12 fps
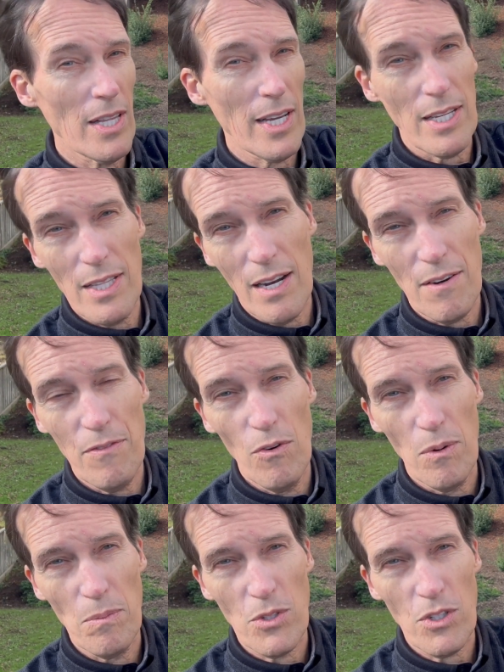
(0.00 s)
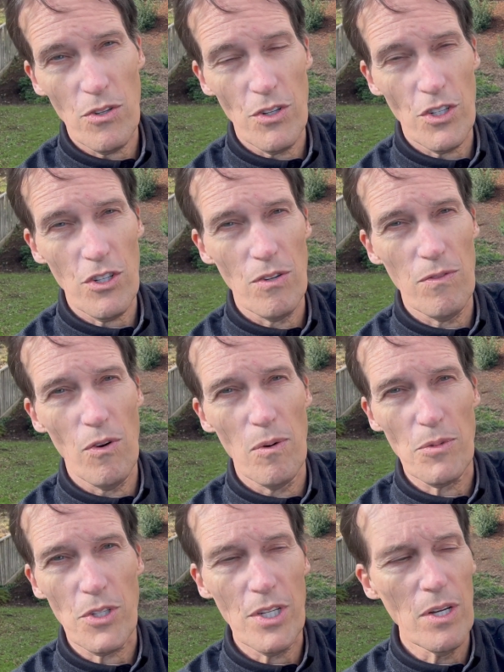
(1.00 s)
like a lot of forms, traditional
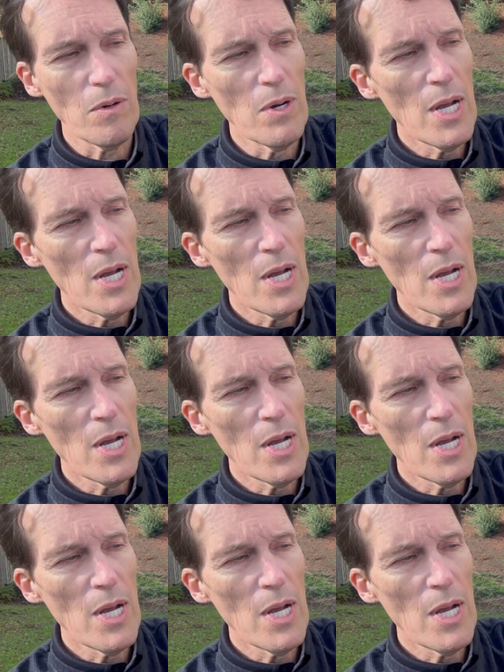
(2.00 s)
forms do.